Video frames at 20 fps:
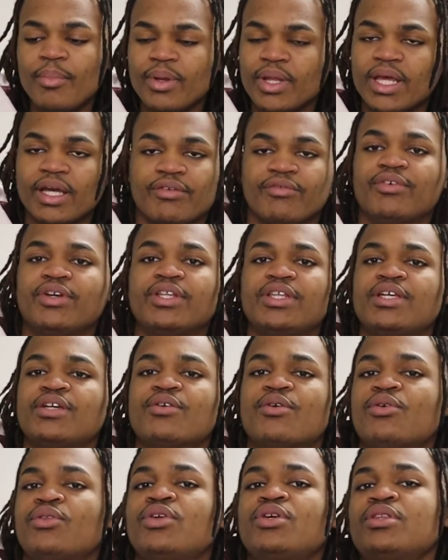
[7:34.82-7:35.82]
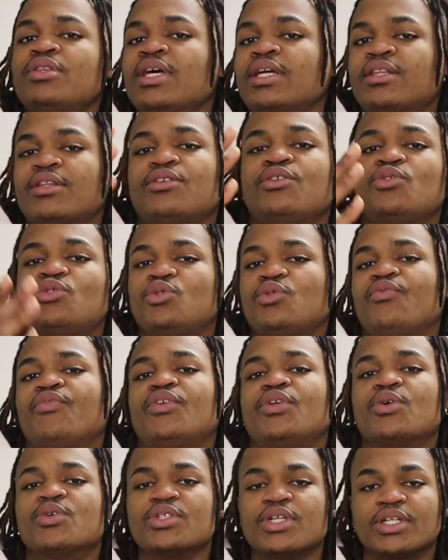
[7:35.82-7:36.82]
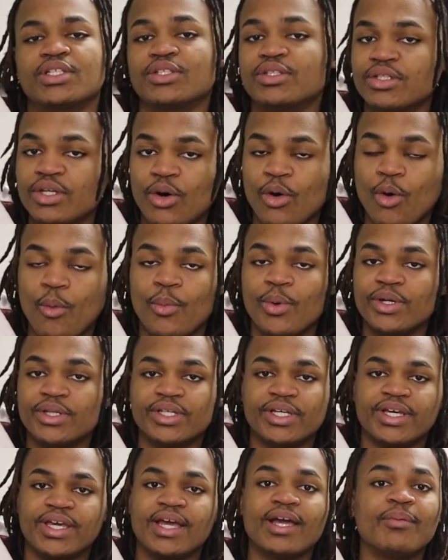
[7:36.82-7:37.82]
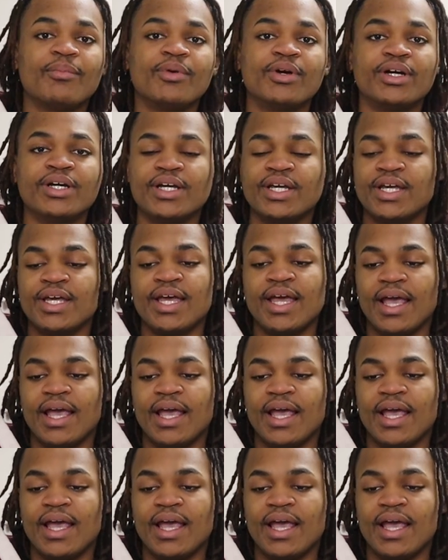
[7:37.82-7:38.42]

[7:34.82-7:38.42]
But like really only like the YouTube videos like opening the camera,